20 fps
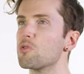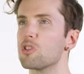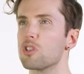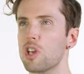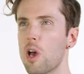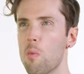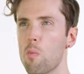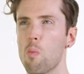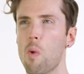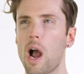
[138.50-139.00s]

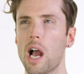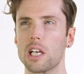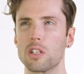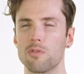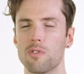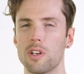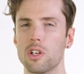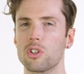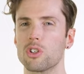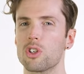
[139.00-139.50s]
some wax
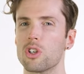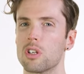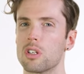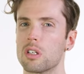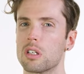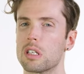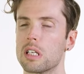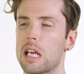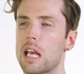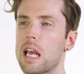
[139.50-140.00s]

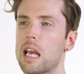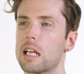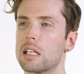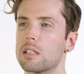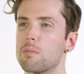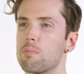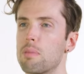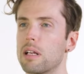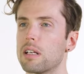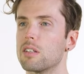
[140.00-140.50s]
finishes
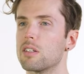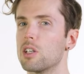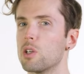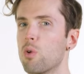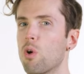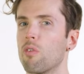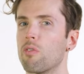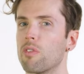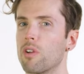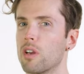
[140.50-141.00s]
it's a bit
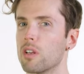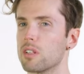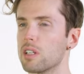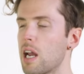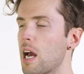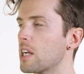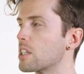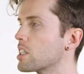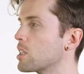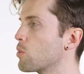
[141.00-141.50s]
too obvious,
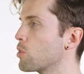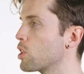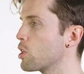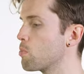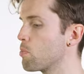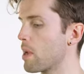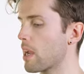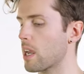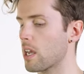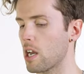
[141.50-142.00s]
and actually when you
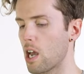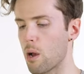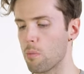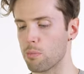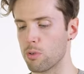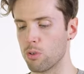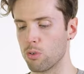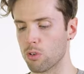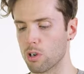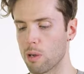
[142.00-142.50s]
pick it
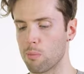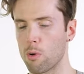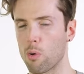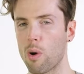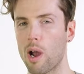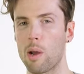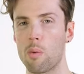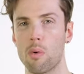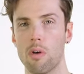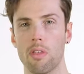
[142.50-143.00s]
up you'll come
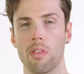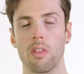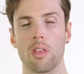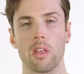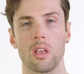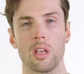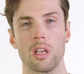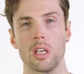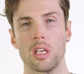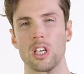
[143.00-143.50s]
away with
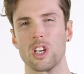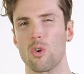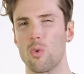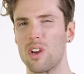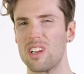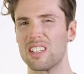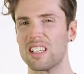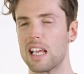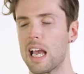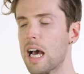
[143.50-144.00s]

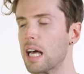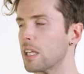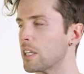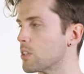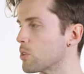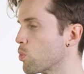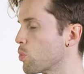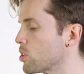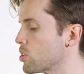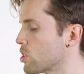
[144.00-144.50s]
greasy
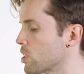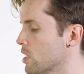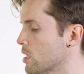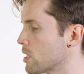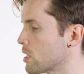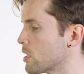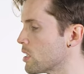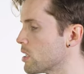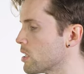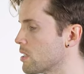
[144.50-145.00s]
hands, which
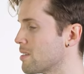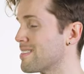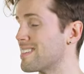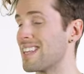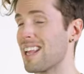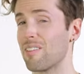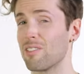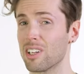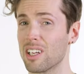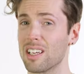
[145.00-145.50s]
is
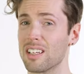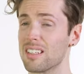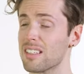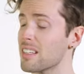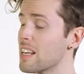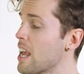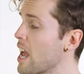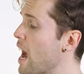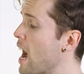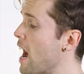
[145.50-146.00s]
never
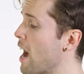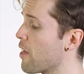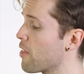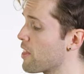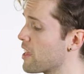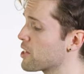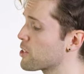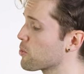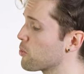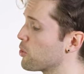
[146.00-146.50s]
nice. Uh,
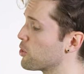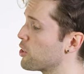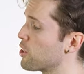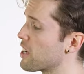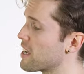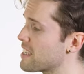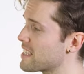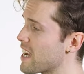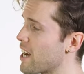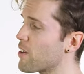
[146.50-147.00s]
this one you
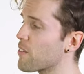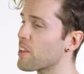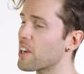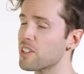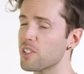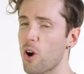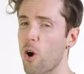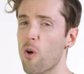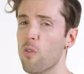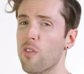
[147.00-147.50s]
can tell that
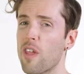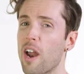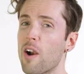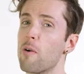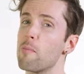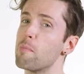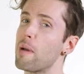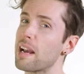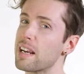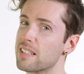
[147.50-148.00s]
it's on there,
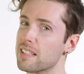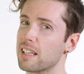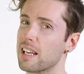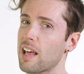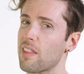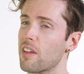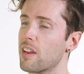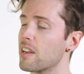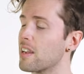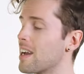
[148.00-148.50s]
it makes the
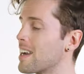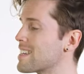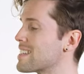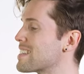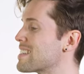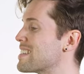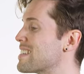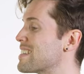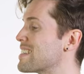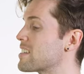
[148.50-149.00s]
leather
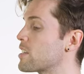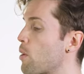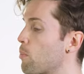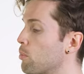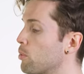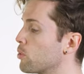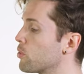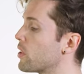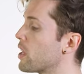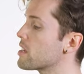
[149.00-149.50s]
nice and
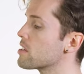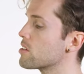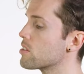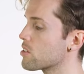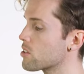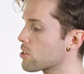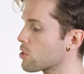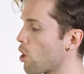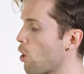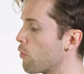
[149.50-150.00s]
supple, nice and
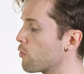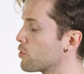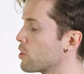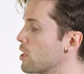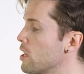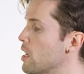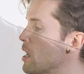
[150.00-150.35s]
soft,